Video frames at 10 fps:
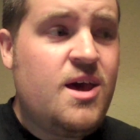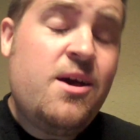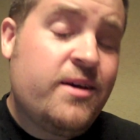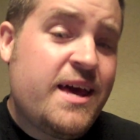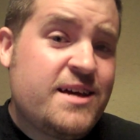
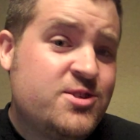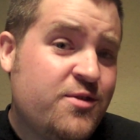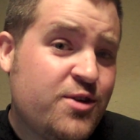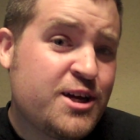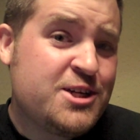Okay, so
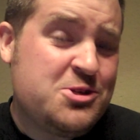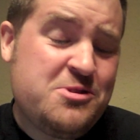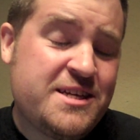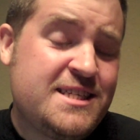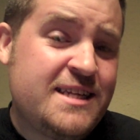if we're going to do
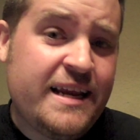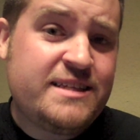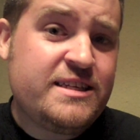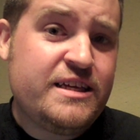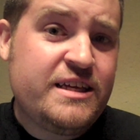this,
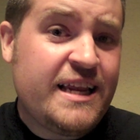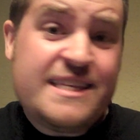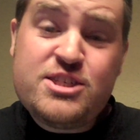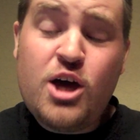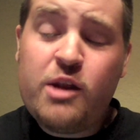let's uh,
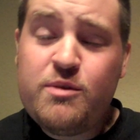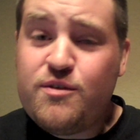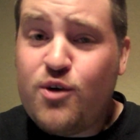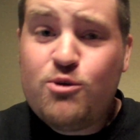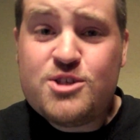let's start with,
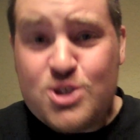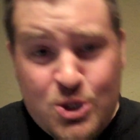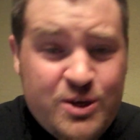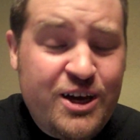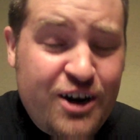of course,
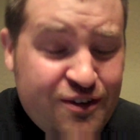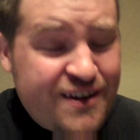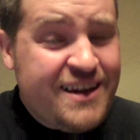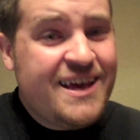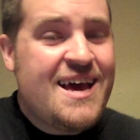Stu
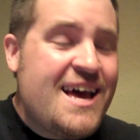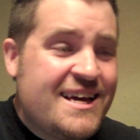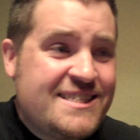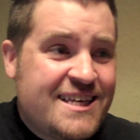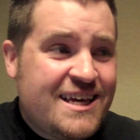Griffin.
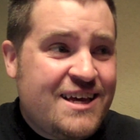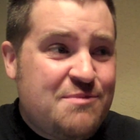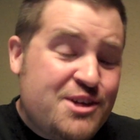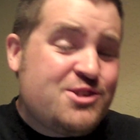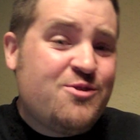He's a
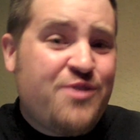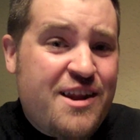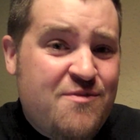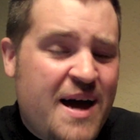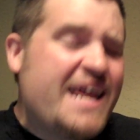personal
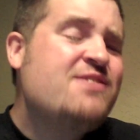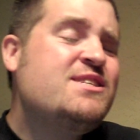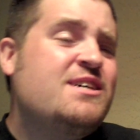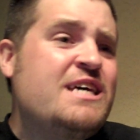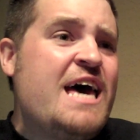friend of mine.
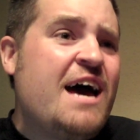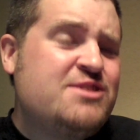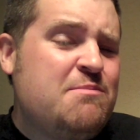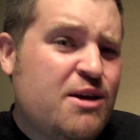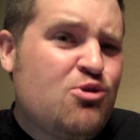How's a
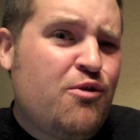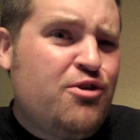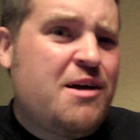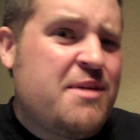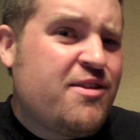how's a big
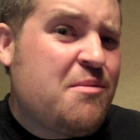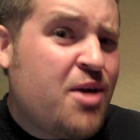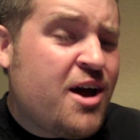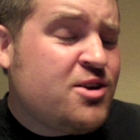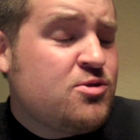novel coming there,
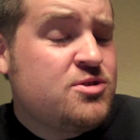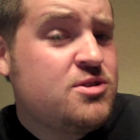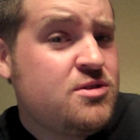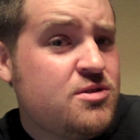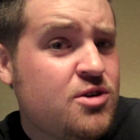Brian? Got
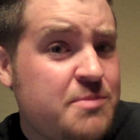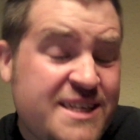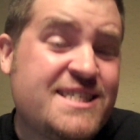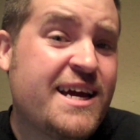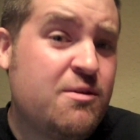uh, got a
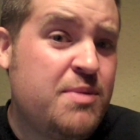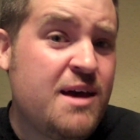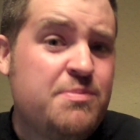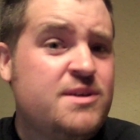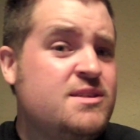big stack of
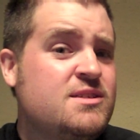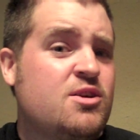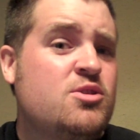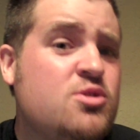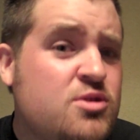papers.
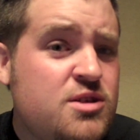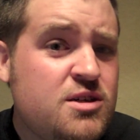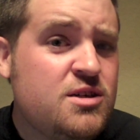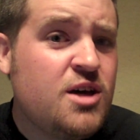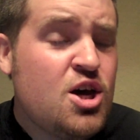Got good
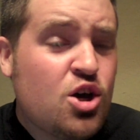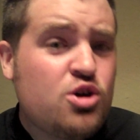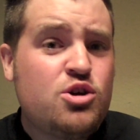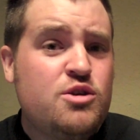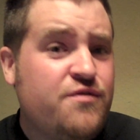uh,
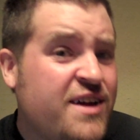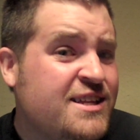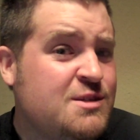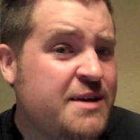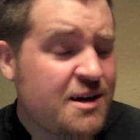got good
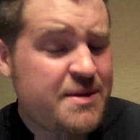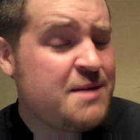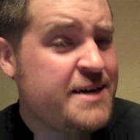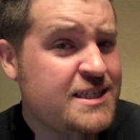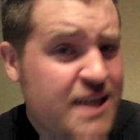friends become
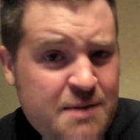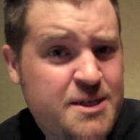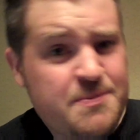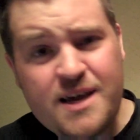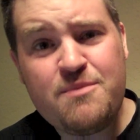enemies.
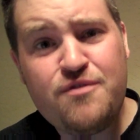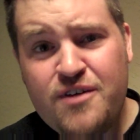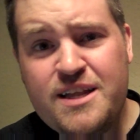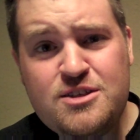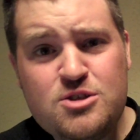Enemies become
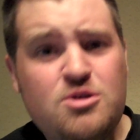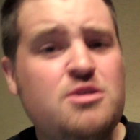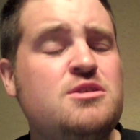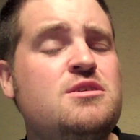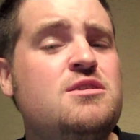friends.
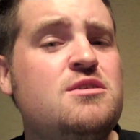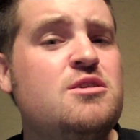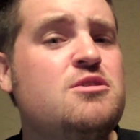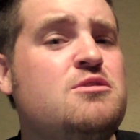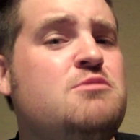Got uh,
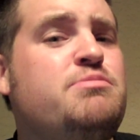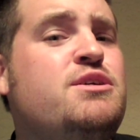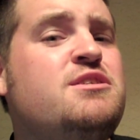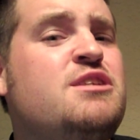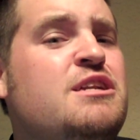got a good
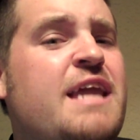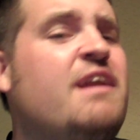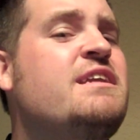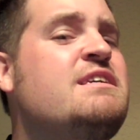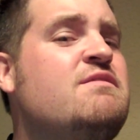personal
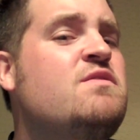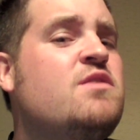narrative.